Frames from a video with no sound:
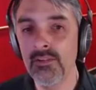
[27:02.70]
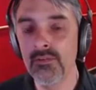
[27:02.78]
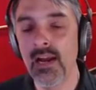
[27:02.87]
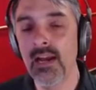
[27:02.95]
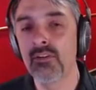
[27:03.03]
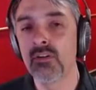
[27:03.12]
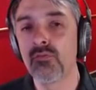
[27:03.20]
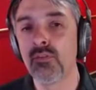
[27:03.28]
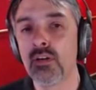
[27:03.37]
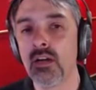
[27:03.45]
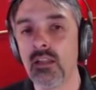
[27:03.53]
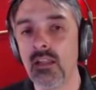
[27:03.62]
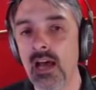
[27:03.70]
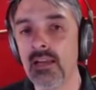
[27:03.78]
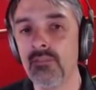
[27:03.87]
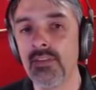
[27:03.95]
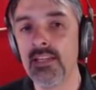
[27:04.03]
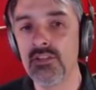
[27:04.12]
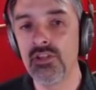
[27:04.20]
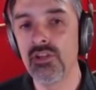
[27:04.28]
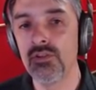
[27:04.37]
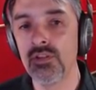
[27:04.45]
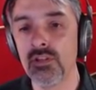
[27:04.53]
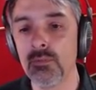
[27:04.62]
driver for a lot of these
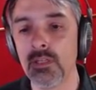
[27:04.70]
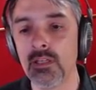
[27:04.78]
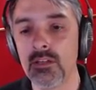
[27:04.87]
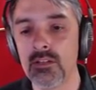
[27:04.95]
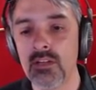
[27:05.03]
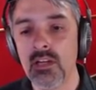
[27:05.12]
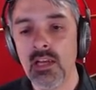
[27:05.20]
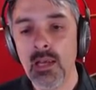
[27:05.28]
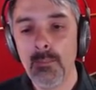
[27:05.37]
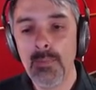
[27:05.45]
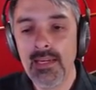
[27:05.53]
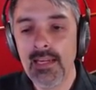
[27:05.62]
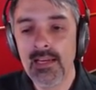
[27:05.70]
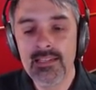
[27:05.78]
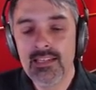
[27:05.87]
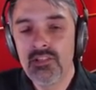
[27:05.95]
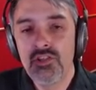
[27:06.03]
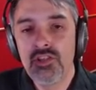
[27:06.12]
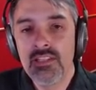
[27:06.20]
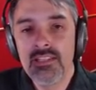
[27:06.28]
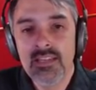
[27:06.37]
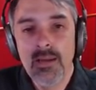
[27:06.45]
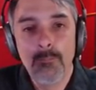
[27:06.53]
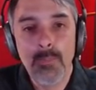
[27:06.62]
YouTubers because it's
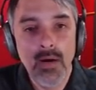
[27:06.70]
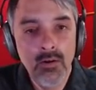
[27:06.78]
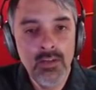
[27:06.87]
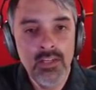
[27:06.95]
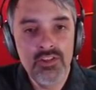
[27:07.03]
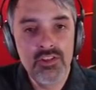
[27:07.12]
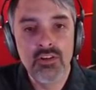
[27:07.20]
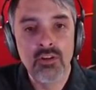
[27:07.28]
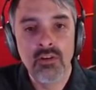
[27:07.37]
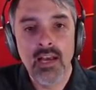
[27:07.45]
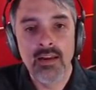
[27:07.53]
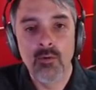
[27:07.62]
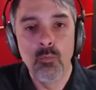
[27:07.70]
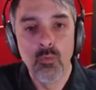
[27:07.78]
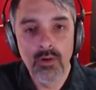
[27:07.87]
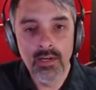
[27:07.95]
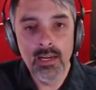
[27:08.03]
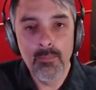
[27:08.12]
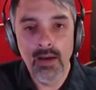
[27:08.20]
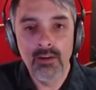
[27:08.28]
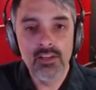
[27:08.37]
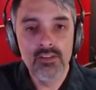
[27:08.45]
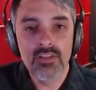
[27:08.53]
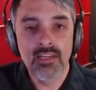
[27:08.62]
just a bonus. You don't got to worry about
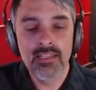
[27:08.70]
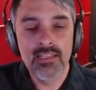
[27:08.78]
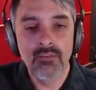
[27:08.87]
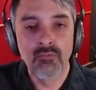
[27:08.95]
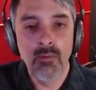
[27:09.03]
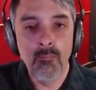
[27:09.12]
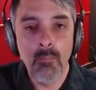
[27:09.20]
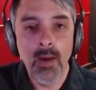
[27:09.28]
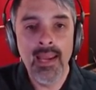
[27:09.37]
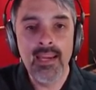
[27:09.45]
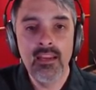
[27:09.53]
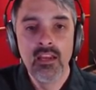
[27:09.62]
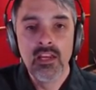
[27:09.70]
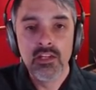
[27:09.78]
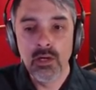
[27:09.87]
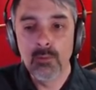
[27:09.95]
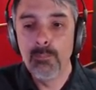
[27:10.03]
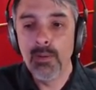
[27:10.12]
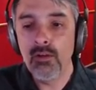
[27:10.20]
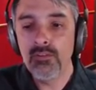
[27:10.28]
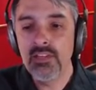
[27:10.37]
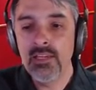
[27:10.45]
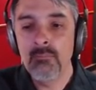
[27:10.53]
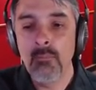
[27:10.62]
using a different mic. Your
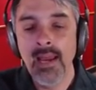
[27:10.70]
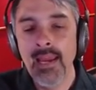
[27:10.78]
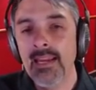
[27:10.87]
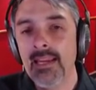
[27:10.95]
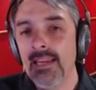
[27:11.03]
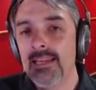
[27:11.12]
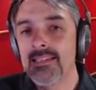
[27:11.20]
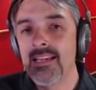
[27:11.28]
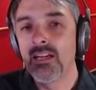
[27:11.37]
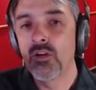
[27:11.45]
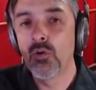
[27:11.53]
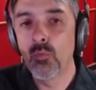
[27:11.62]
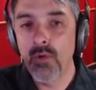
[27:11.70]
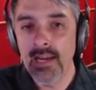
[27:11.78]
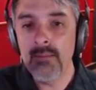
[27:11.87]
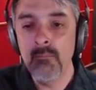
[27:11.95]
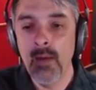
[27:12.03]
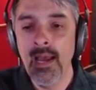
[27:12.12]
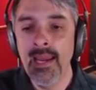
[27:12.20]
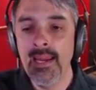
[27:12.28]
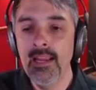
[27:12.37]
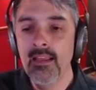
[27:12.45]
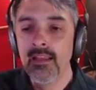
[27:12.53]
built-in mic is a great mic.